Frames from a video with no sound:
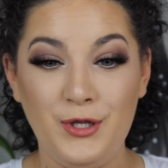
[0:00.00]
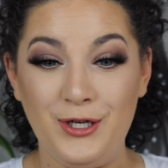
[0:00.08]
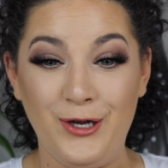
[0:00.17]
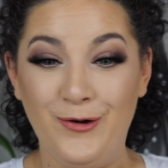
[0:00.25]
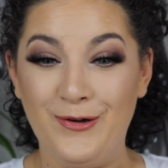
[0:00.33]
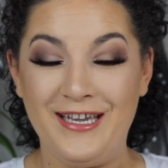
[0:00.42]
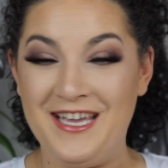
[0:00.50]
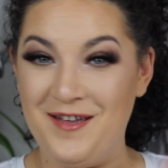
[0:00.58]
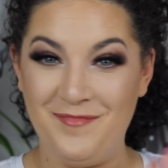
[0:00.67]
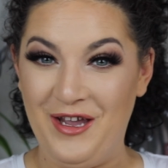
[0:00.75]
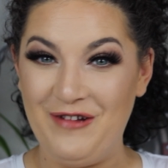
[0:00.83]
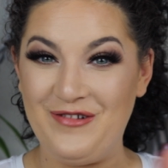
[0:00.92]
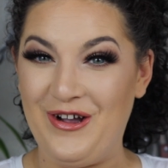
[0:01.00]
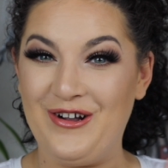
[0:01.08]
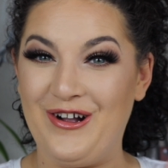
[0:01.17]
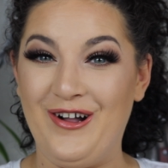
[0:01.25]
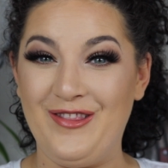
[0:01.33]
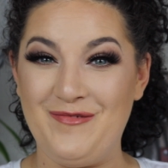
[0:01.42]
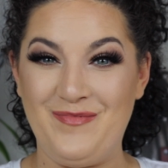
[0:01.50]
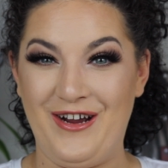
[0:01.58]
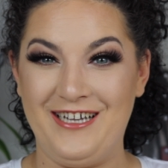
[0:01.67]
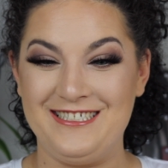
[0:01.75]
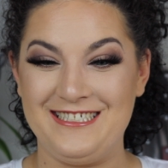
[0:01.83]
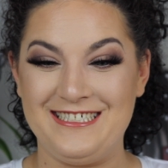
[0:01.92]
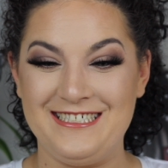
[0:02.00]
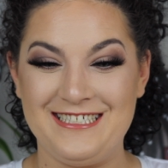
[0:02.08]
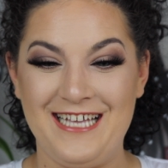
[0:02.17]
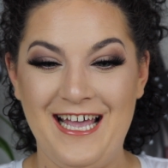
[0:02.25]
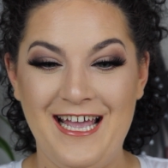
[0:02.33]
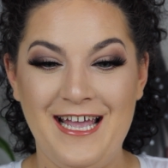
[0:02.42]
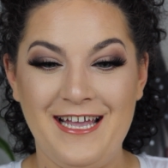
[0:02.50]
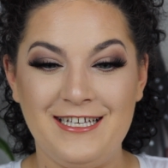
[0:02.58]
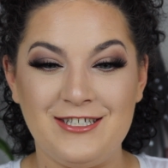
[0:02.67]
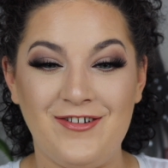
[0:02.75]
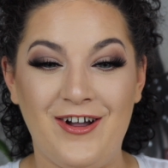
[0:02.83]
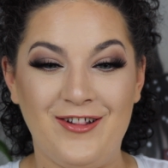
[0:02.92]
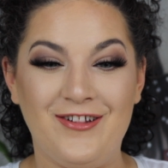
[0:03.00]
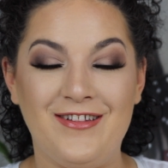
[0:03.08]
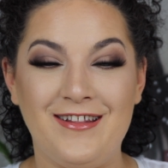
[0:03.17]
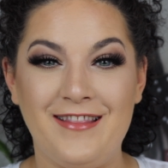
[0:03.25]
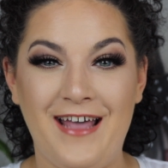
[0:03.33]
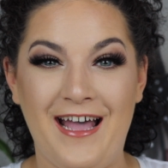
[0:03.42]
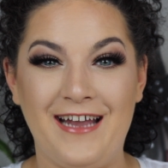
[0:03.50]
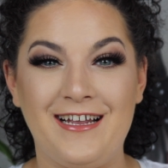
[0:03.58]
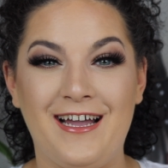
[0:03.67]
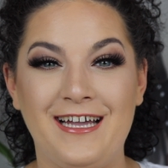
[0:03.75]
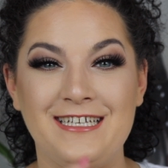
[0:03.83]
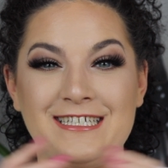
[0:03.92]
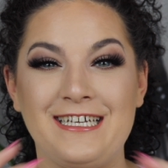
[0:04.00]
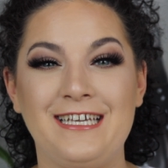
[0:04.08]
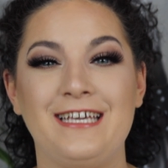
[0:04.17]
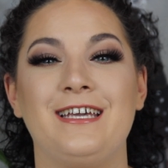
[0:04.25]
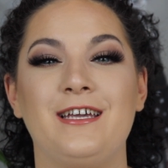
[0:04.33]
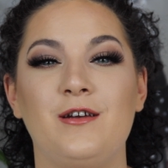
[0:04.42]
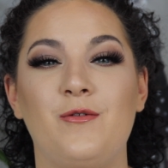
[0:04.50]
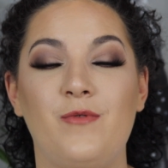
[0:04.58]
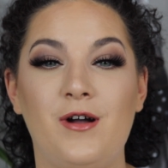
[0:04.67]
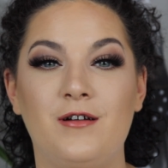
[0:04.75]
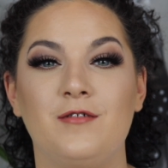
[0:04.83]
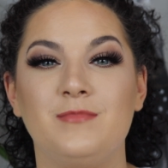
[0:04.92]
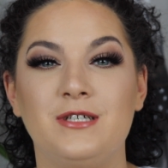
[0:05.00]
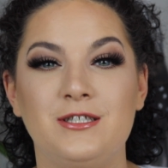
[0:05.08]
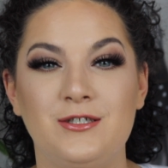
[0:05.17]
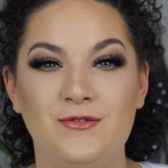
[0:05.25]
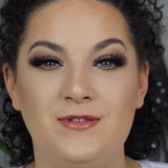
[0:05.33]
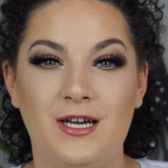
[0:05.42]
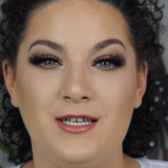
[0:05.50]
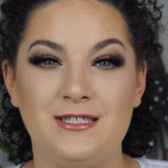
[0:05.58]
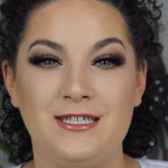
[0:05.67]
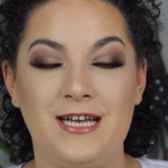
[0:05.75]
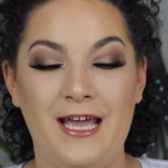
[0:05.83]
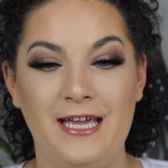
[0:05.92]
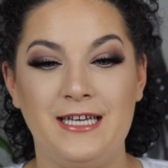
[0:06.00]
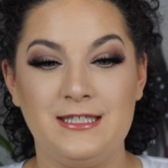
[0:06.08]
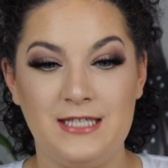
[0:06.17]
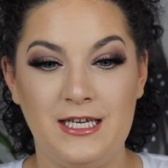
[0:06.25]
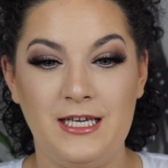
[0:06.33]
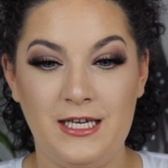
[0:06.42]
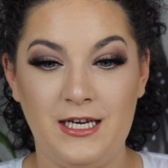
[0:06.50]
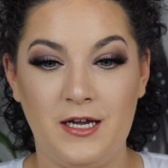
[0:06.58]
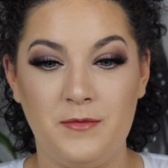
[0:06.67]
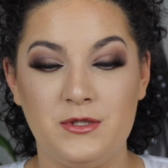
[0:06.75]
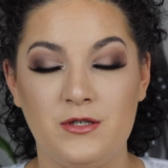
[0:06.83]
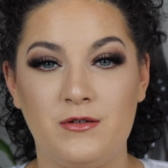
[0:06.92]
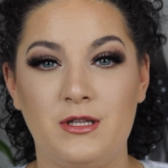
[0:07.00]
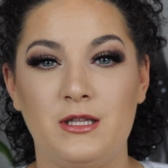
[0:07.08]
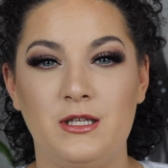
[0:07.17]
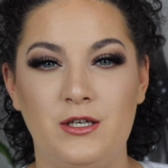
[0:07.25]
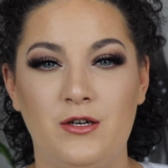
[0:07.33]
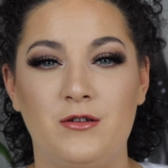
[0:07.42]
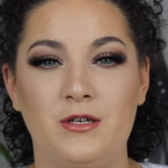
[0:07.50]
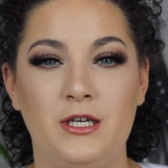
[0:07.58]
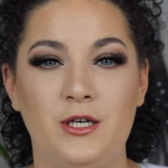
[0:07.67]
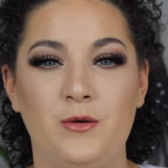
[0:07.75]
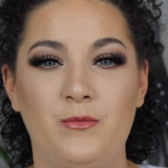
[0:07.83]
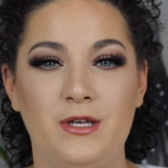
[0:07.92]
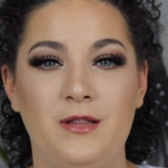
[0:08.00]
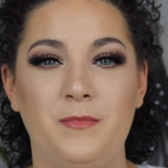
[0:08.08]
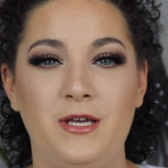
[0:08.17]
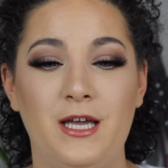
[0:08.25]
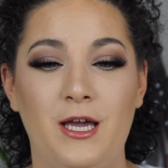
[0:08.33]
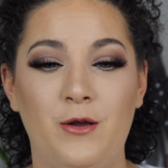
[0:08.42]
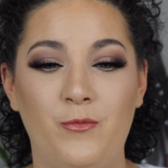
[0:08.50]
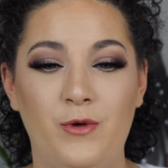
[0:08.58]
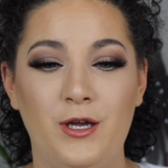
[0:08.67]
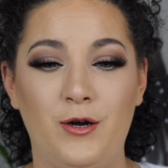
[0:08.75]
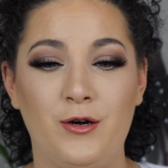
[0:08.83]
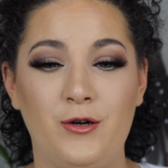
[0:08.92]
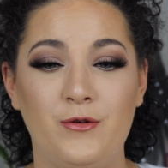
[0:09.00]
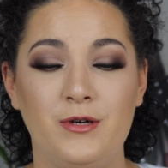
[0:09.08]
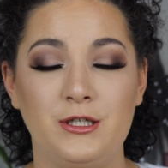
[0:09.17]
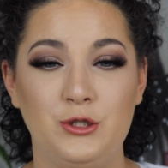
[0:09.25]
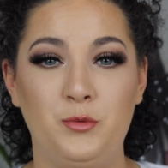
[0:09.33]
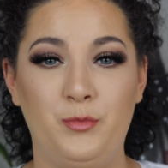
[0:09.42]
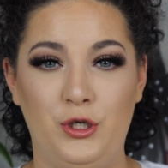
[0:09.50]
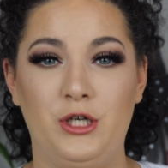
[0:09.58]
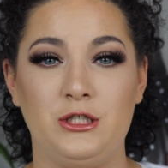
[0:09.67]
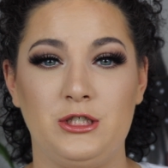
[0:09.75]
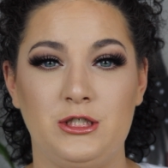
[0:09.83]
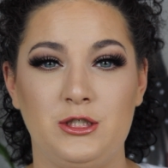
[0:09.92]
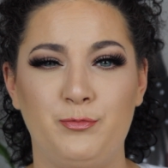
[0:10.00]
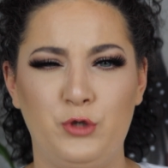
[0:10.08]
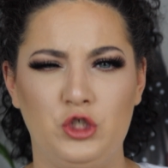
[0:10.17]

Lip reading: Don't get me wrong on the prices. So other than that, guys, again, welcome to 2018. I'm so glad that y'all are here with me, and we are going to push,